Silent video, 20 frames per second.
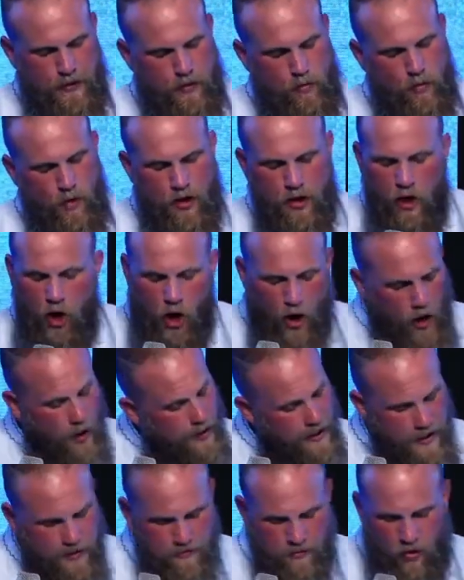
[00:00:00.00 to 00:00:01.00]
I don't want to
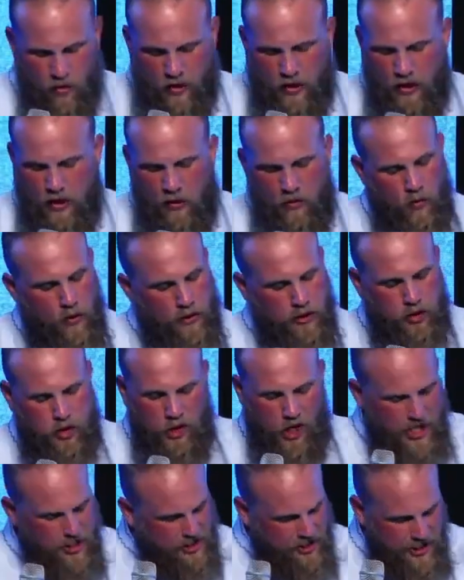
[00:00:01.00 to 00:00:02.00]
hurt anymore. I don't want to
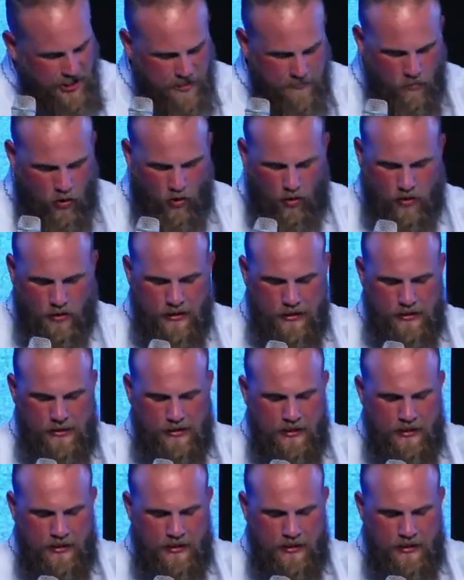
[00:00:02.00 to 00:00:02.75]
trust anymore.